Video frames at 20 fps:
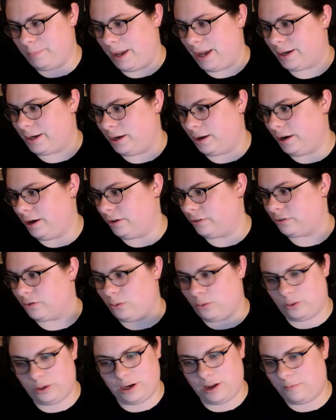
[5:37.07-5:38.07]
back in high
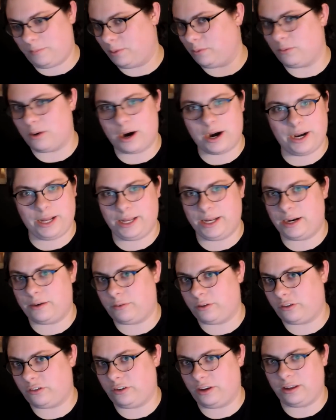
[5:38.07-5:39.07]
school, and I've been riding it
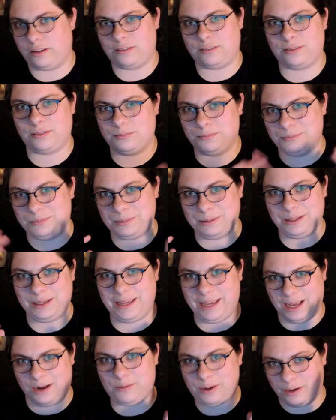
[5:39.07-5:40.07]
ever since
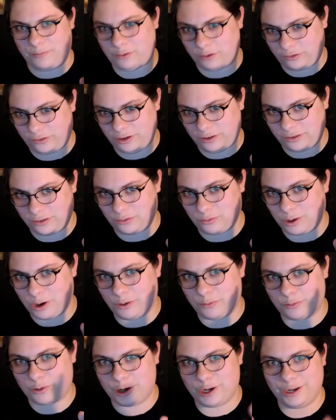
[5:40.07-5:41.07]
can't wait for season
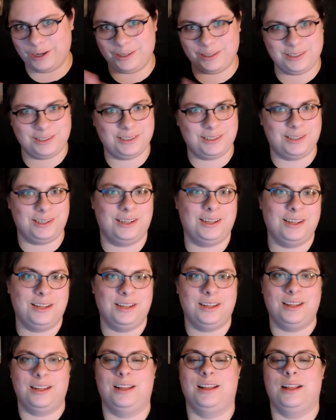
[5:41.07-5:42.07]
12, right?
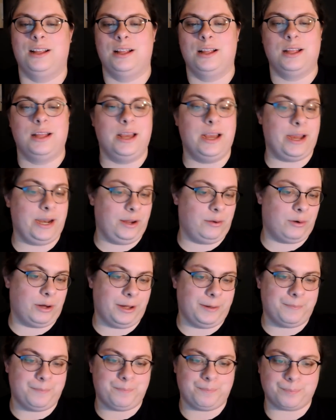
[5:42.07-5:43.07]

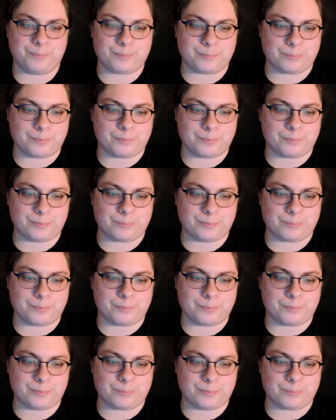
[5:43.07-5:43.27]
Anyway,